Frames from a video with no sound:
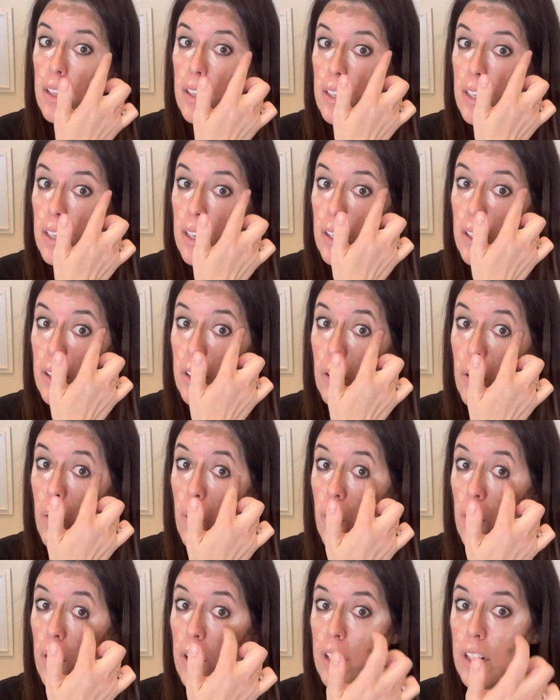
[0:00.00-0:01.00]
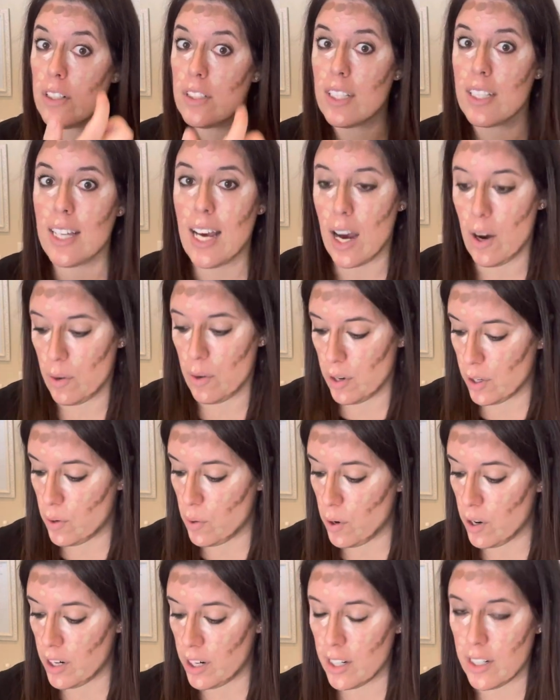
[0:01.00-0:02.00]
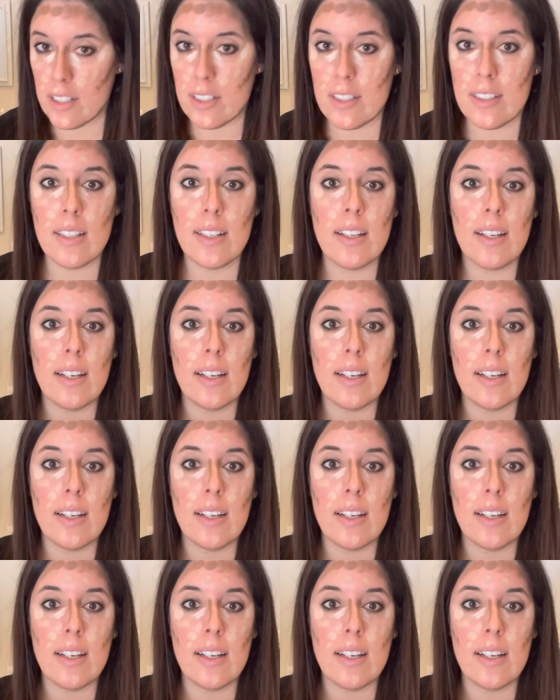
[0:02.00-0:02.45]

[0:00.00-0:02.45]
the inner corners and the outer corners.